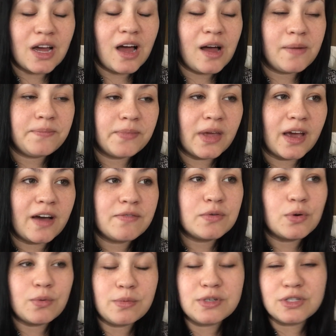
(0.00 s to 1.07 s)
Um, I have a
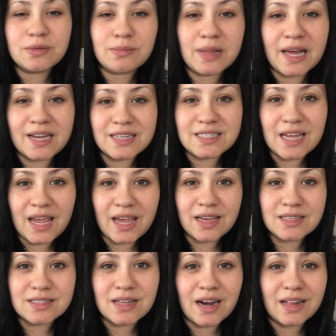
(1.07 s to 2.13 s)
whole bunch of black
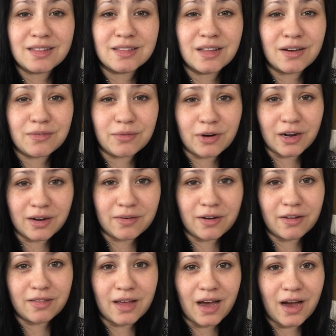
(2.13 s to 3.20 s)
tanks that I love wearing
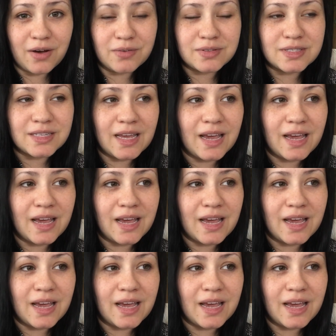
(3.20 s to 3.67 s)
around the house